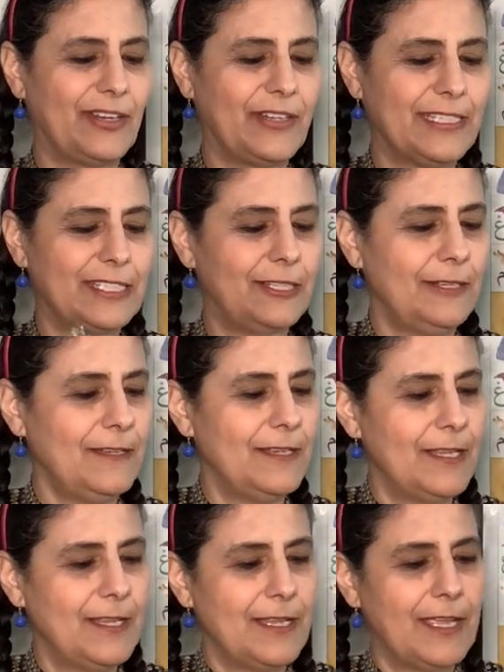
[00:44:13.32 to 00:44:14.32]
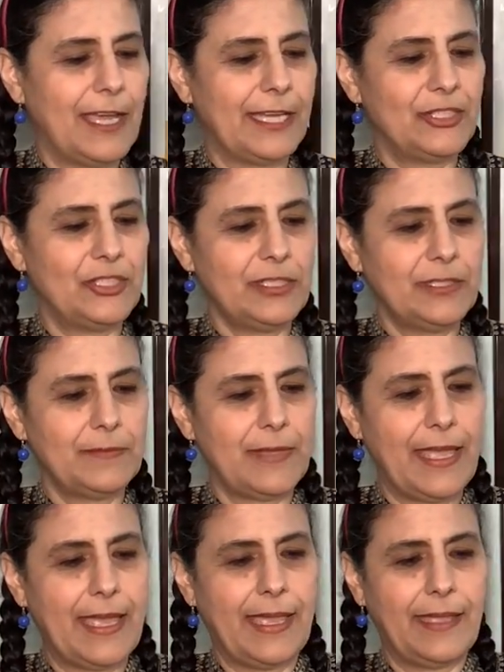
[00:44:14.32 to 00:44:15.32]
our kitchen, I just
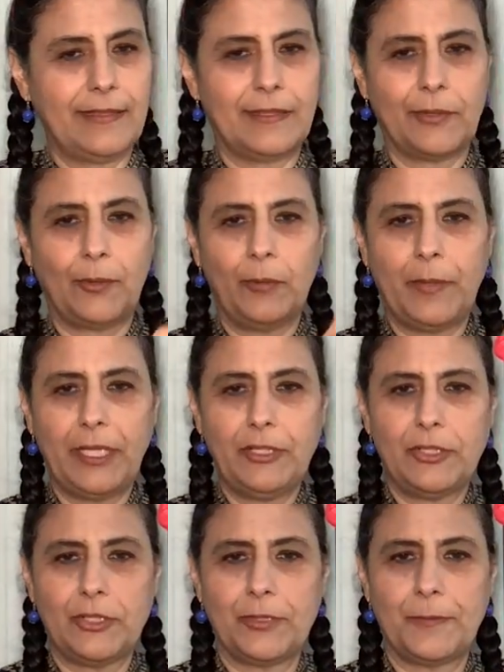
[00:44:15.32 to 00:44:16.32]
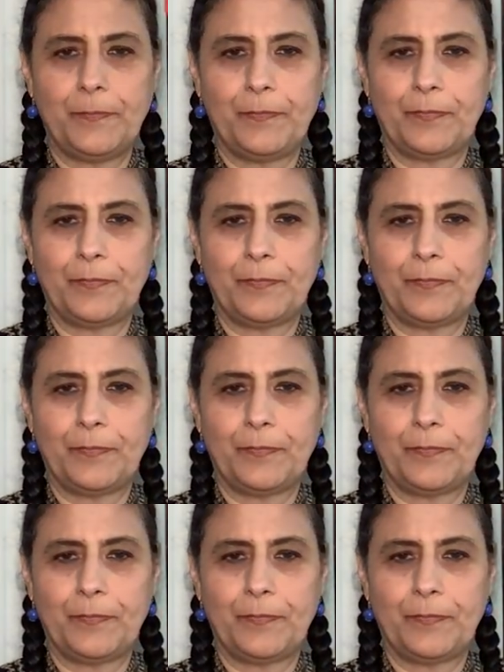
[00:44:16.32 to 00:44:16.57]
add the hole punch.